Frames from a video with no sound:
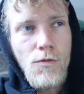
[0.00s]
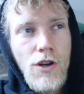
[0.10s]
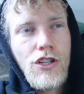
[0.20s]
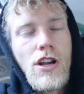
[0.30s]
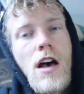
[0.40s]

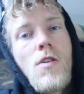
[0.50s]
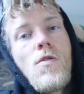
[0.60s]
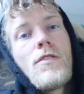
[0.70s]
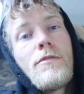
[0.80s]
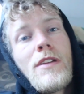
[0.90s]
which I'll
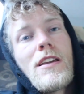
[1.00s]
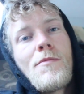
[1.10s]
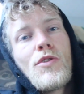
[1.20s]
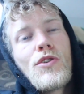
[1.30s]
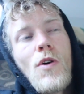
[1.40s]
only be
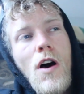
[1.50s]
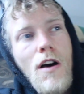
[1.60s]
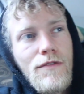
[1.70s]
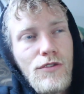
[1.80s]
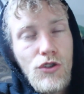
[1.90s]
able to
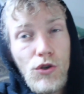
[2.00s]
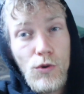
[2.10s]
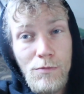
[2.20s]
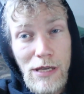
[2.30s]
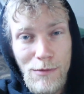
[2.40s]
offer
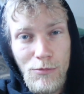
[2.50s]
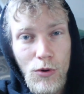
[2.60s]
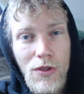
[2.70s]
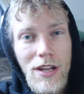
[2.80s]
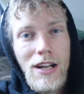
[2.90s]
to
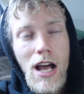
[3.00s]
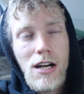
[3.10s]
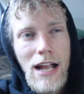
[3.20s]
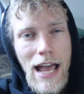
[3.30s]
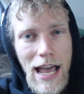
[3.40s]
people that
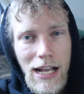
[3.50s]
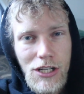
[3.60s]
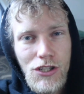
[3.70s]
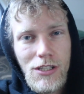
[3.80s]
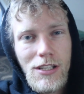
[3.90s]
are
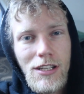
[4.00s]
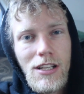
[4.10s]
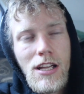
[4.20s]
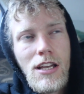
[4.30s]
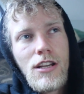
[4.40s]
actually